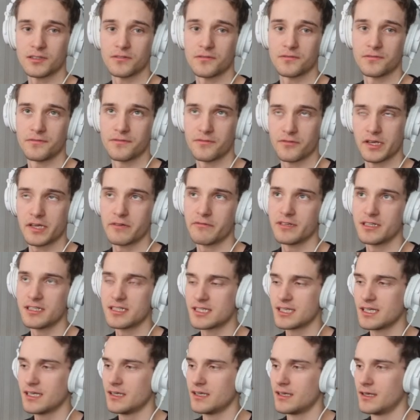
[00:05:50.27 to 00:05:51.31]

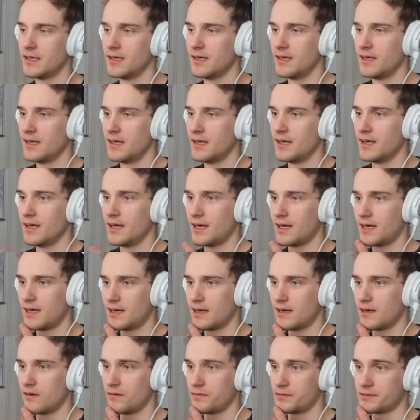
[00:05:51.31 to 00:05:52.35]
frequency
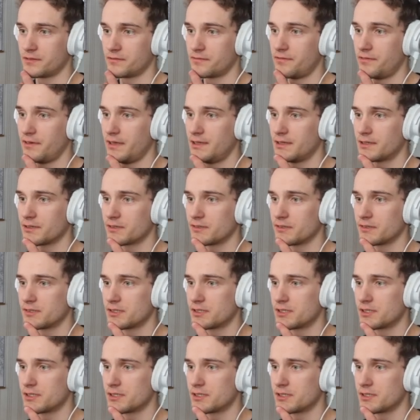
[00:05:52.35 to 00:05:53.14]
of the filter.